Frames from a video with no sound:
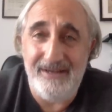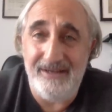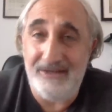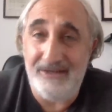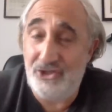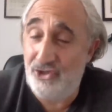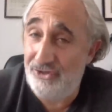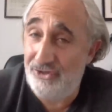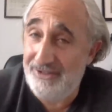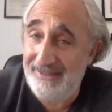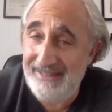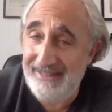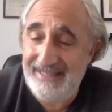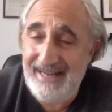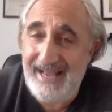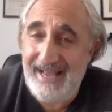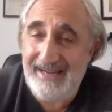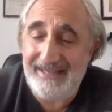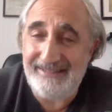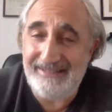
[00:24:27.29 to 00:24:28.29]
certainly
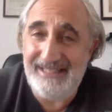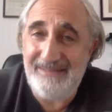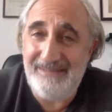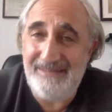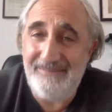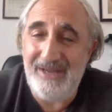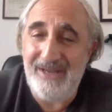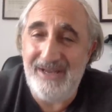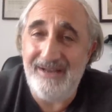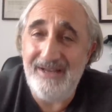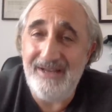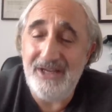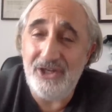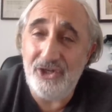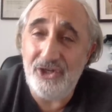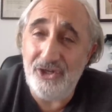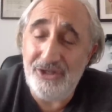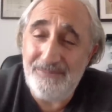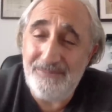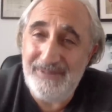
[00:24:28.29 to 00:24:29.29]
in academia,
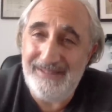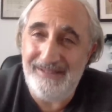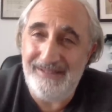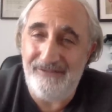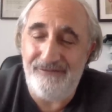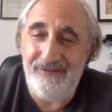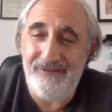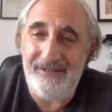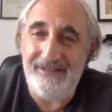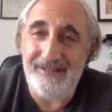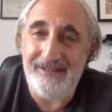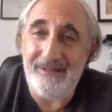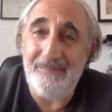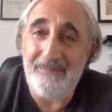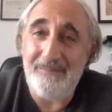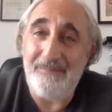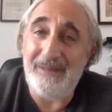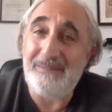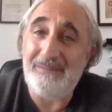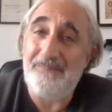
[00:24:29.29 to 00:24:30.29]
could be defeated,
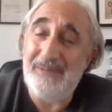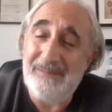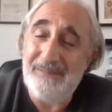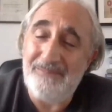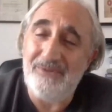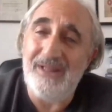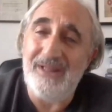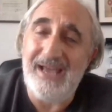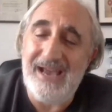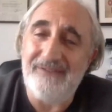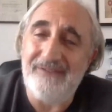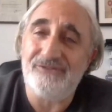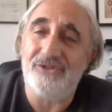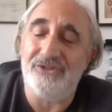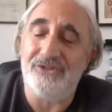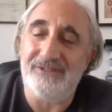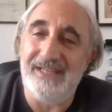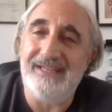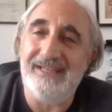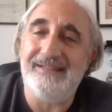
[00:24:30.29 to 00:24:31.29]
but people have to
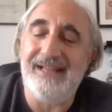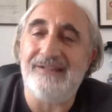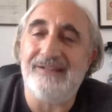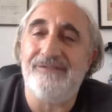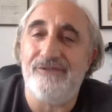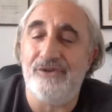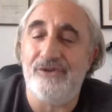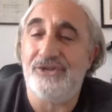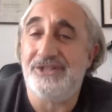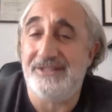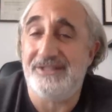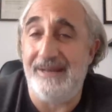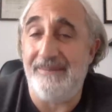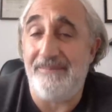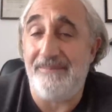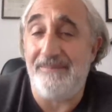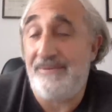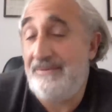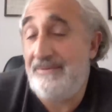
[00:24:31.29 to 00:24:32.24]
take that first step.